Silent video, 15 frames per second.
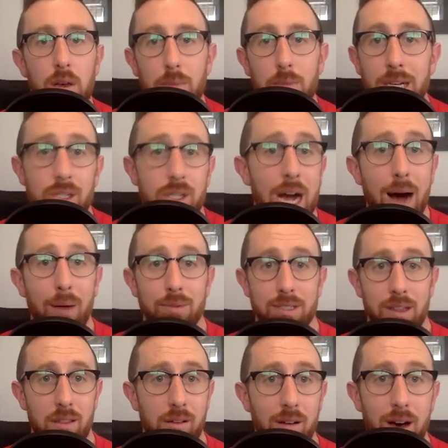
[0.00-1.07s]
My job
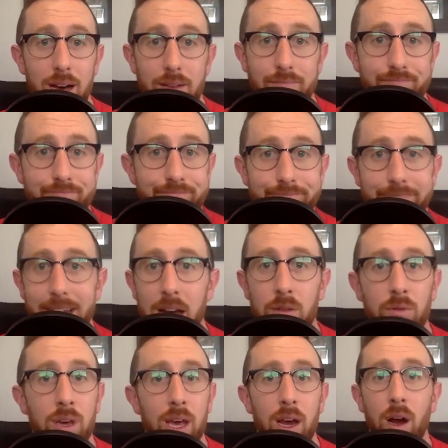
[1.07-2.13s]
is on the line. I
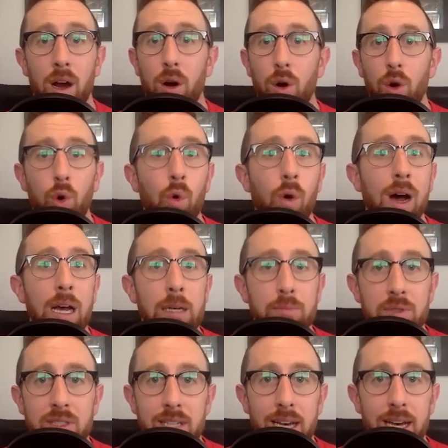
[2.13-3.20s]
don't care who I
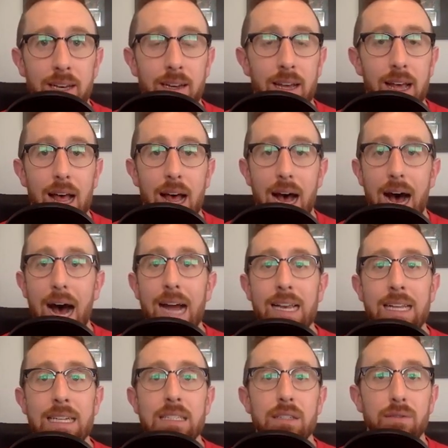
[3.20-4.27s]
upset. I
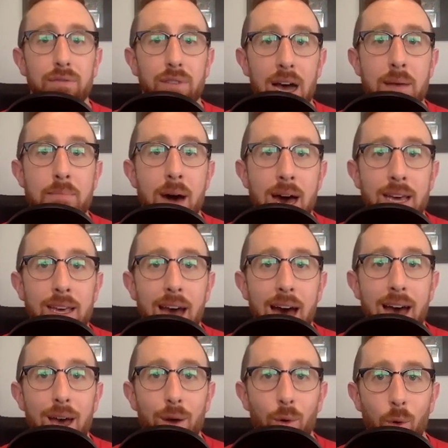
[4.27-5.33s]
need to find my
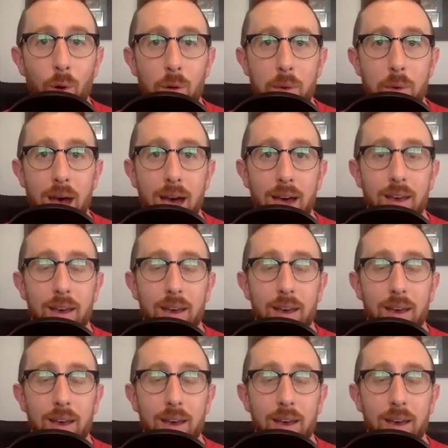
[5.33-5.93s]
guy at quarterback.